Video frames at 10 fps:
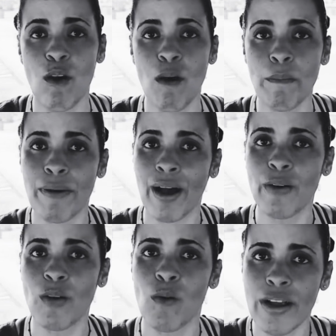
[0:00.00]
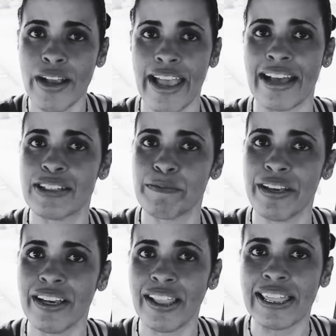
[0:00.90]
about
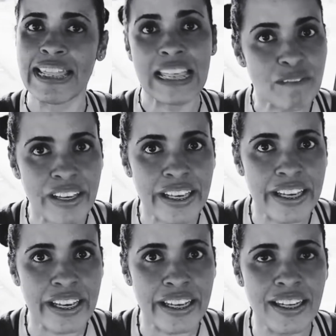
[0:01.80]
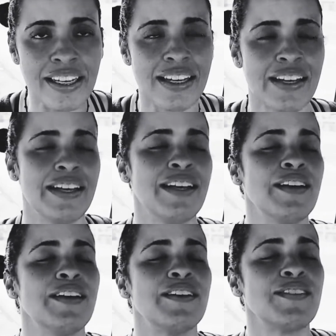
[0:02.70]
orgasmic living.
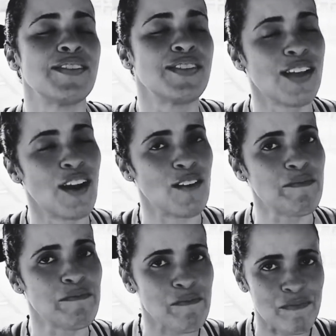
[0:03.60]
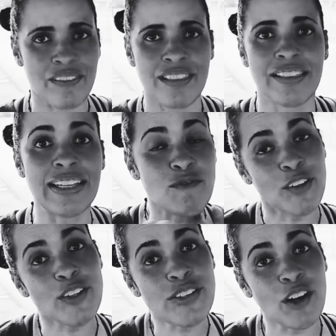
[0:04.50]
So let's
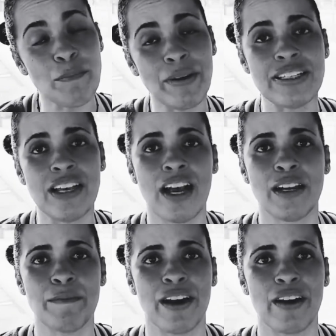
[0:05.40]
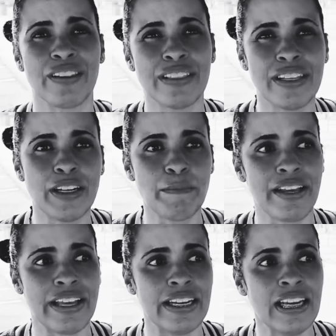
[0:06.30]
first start by talking about a little
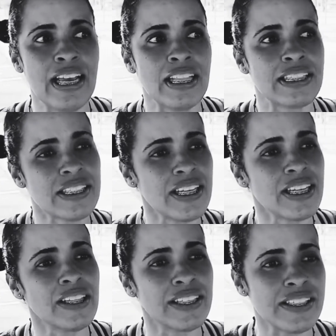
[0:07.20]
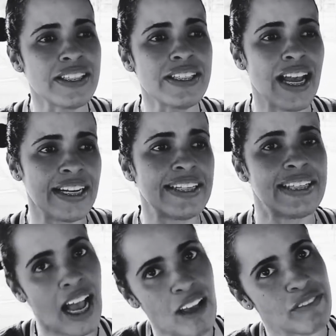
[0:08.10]
bit, let's just kind of
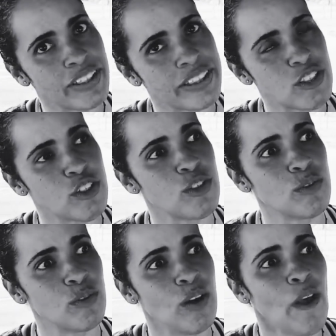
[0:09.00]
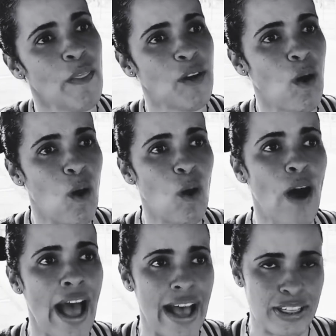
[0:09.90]
dive into the whole
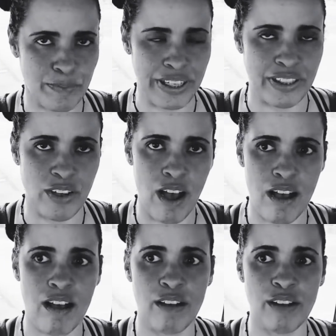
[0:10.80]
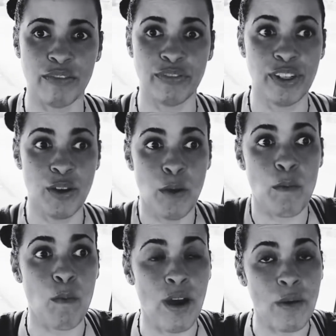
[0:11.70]
aspect of
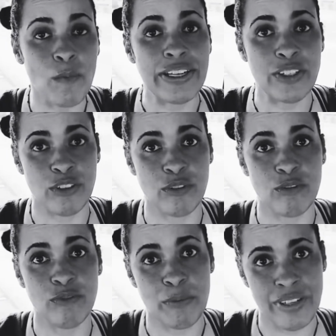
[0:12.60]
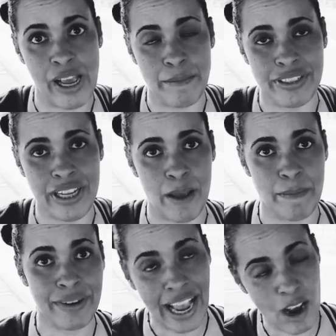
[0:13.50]
what we do from time to time.
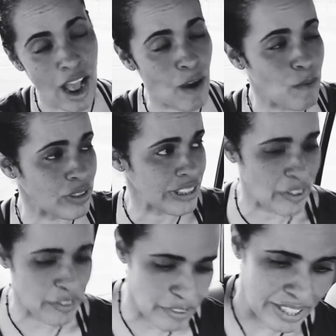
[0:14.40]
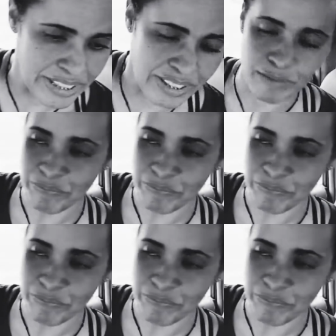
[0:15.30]
Now, I will tell you this.